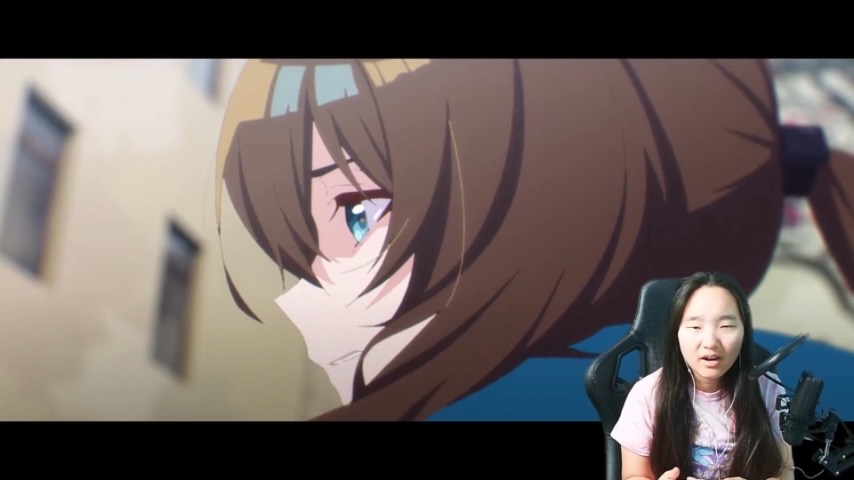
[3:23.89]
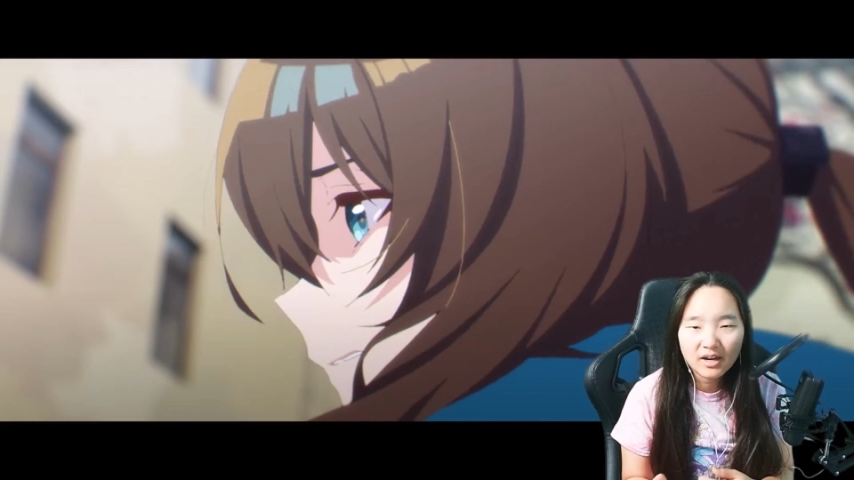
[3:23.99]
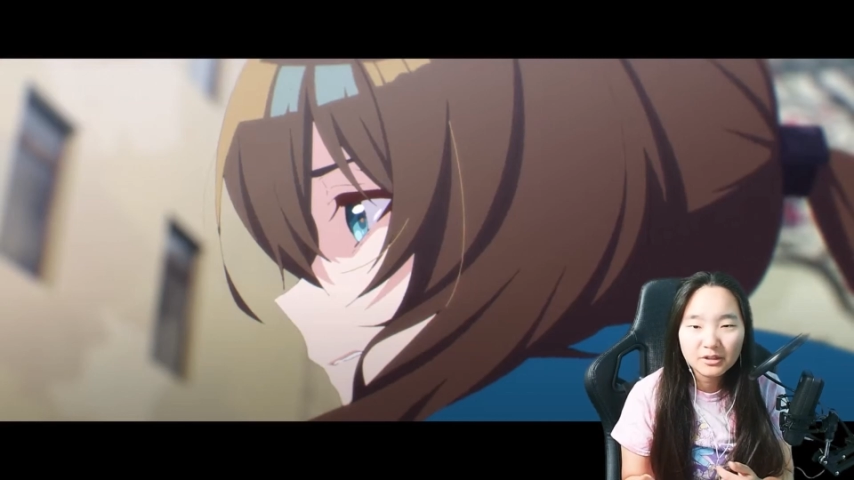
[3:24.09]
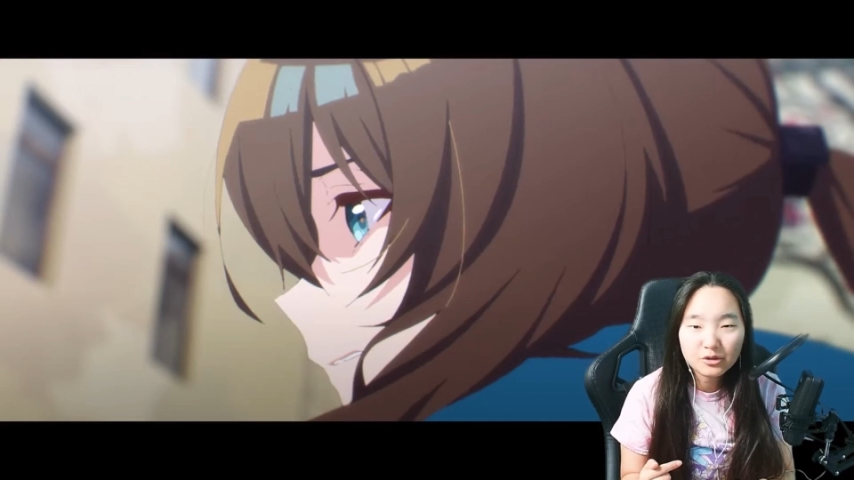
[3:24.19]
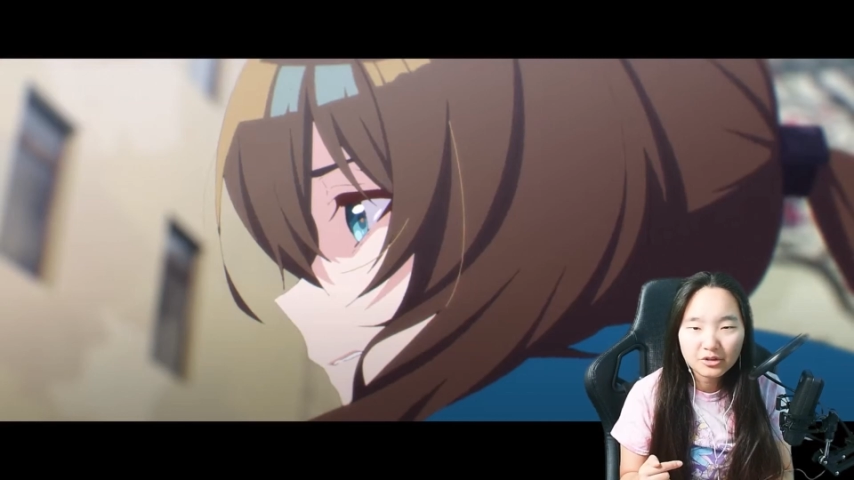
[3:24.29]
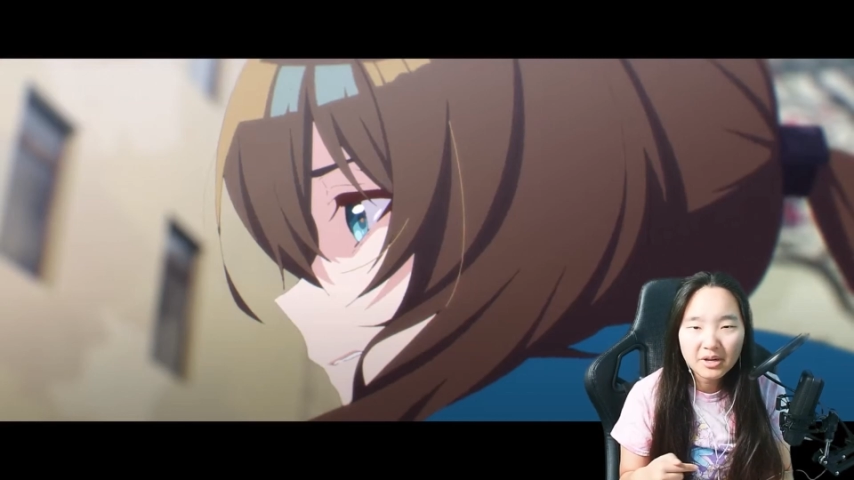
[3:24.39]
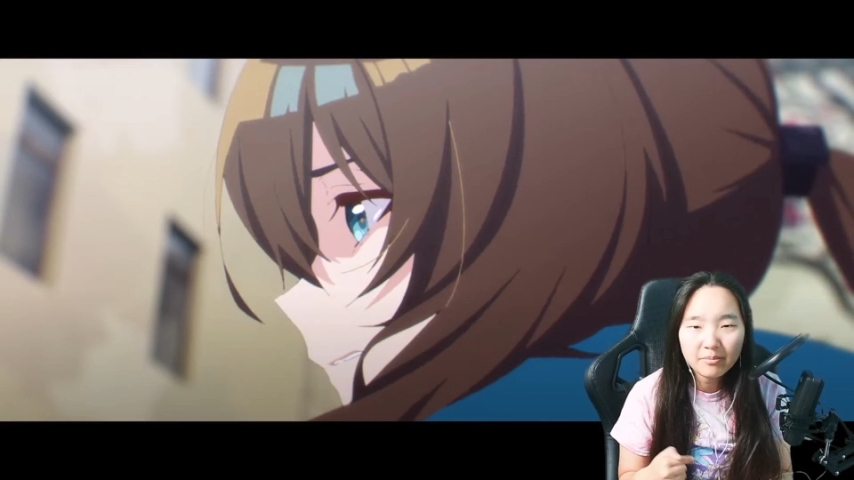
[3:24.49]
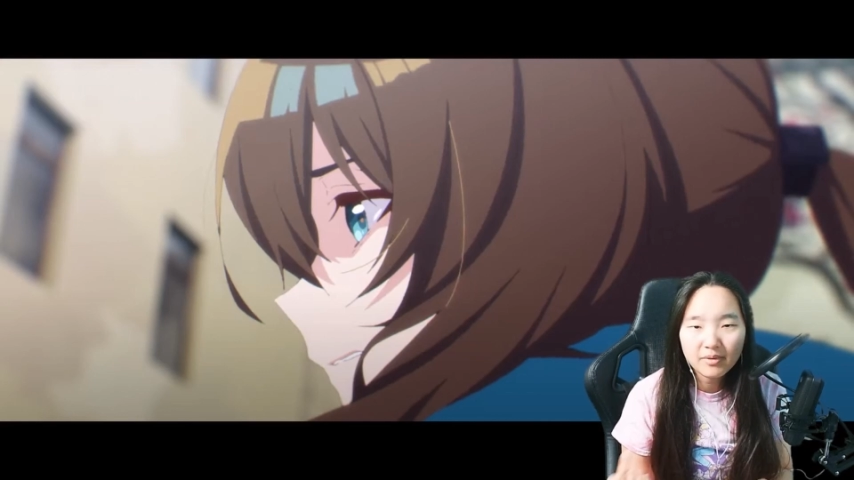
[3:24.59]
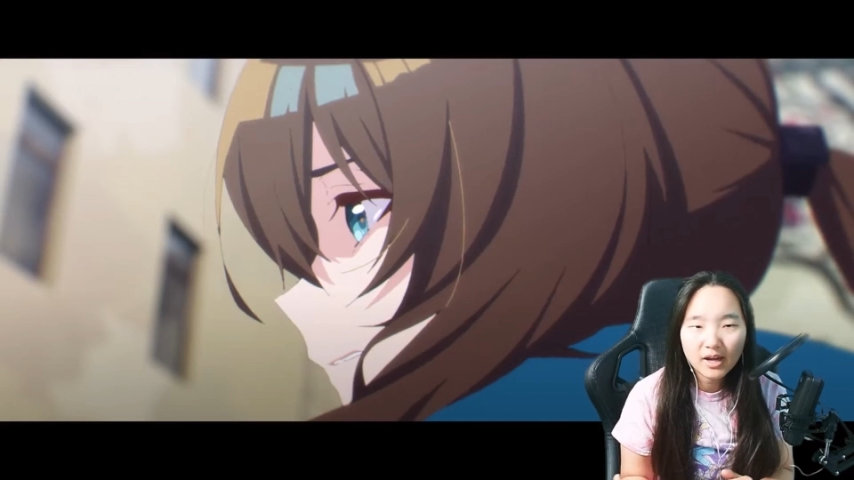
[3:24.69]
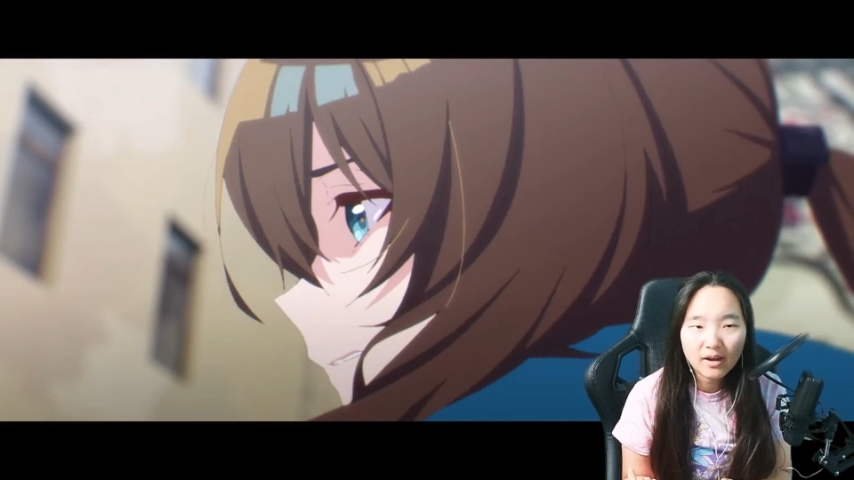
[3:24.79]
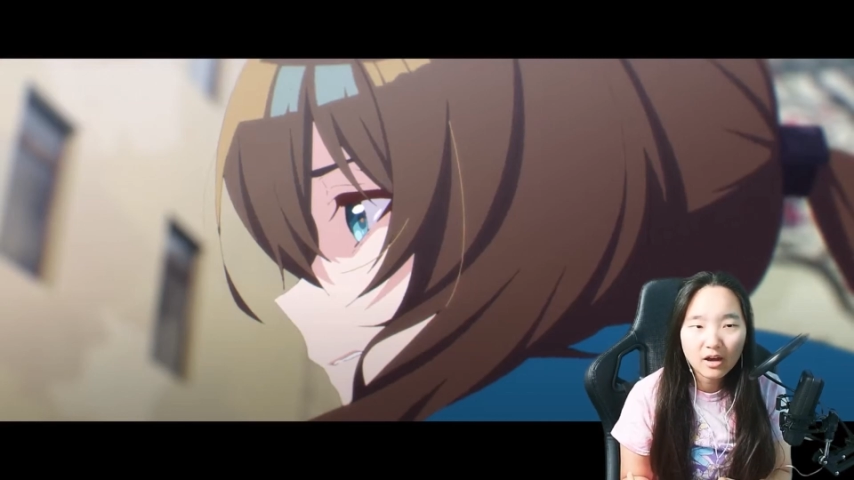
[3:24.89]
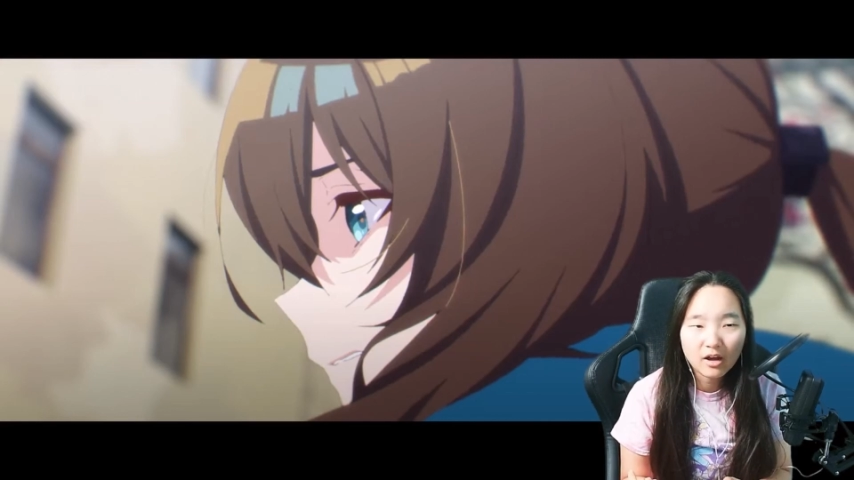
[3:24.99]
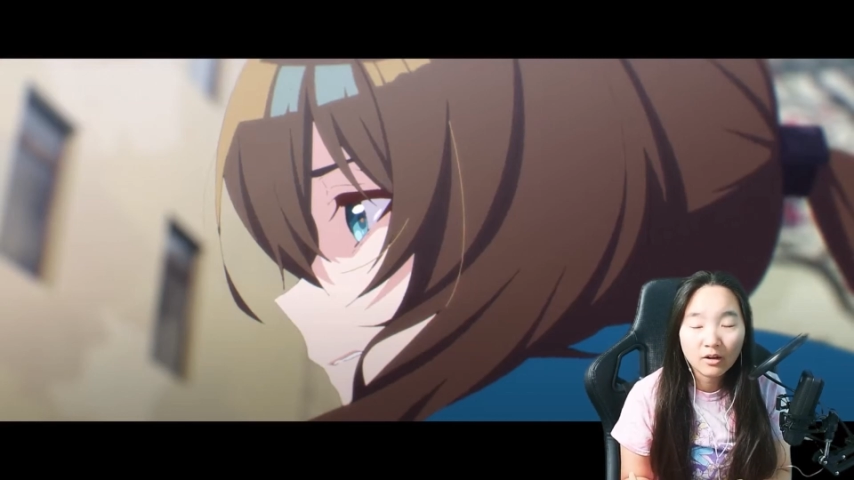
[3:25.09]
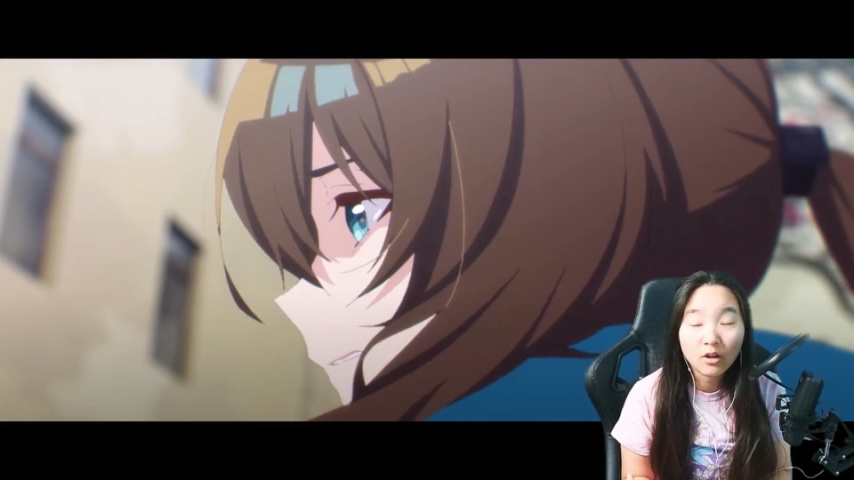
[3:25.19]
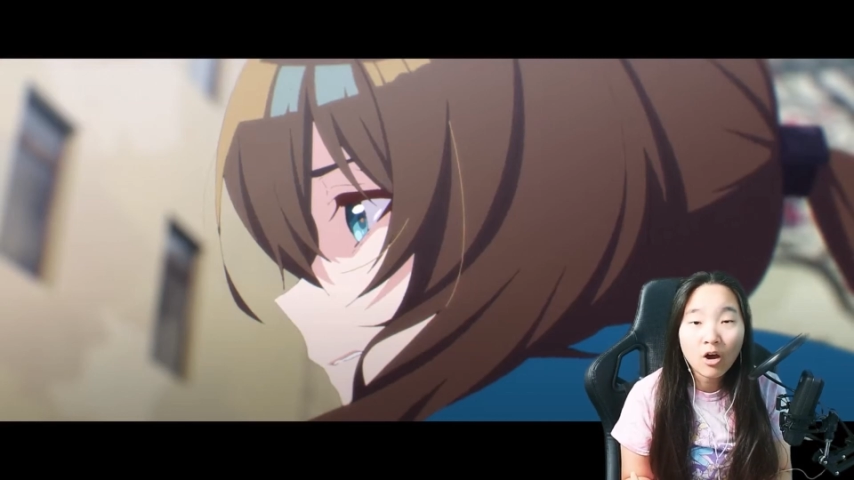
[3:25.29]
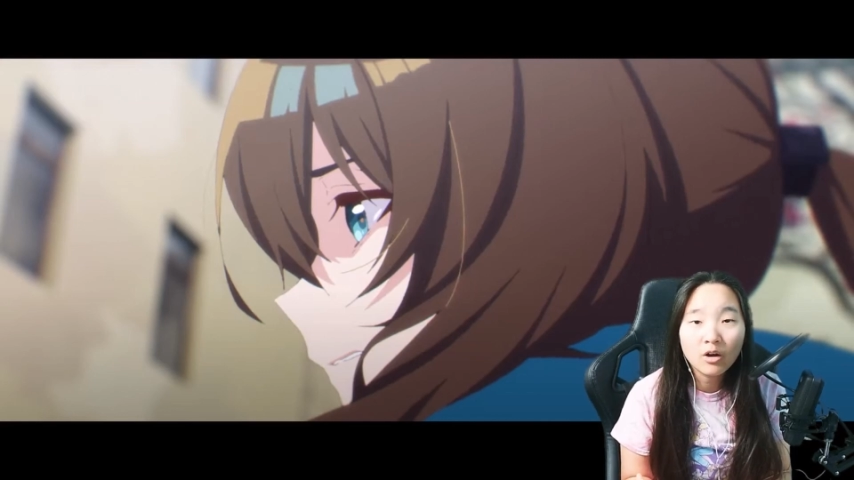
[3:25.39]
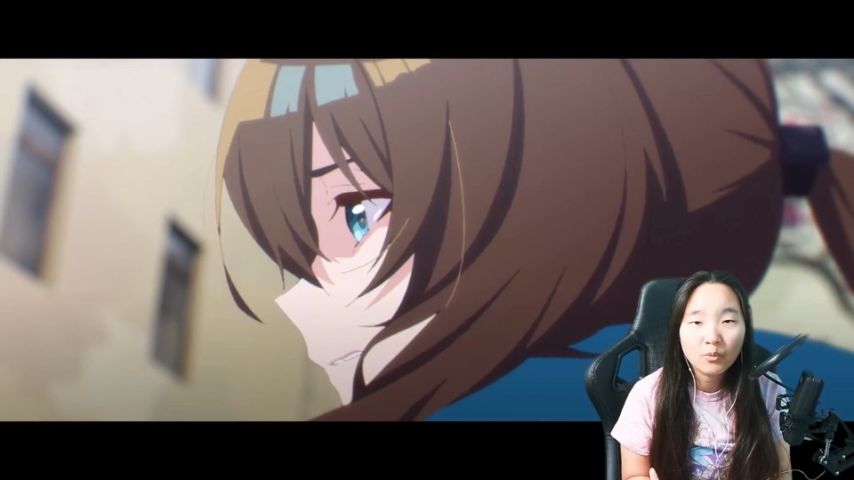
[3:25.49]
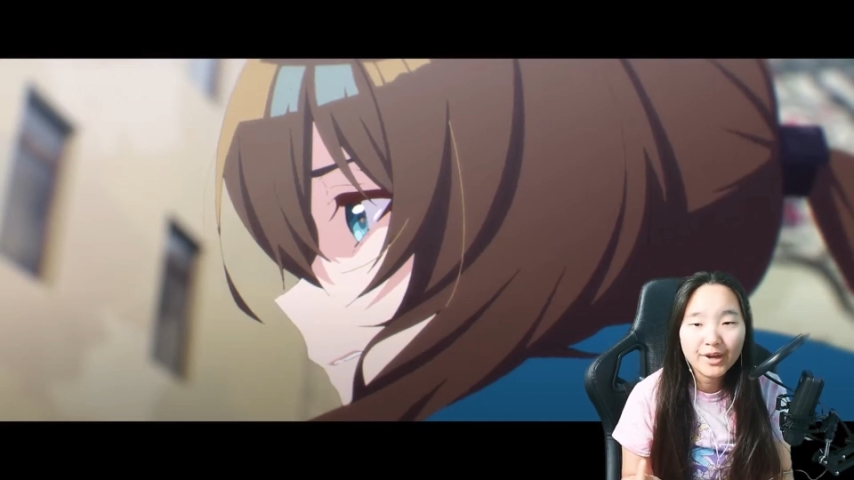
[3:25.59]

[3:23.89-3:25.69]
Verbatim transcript: on stream along